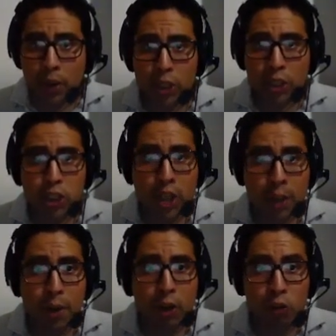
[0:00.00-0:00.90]
going to talk
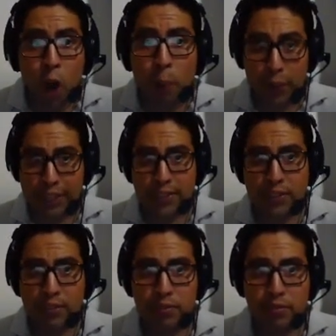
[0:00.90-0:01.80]
about rubrics.
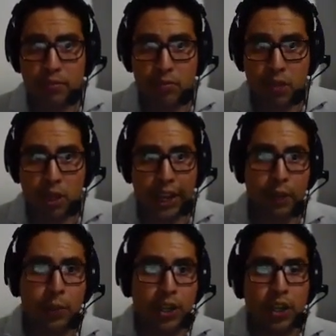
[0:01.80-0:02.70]
Okay,
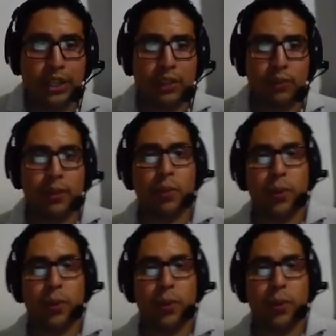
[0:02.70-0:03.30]
we know that, we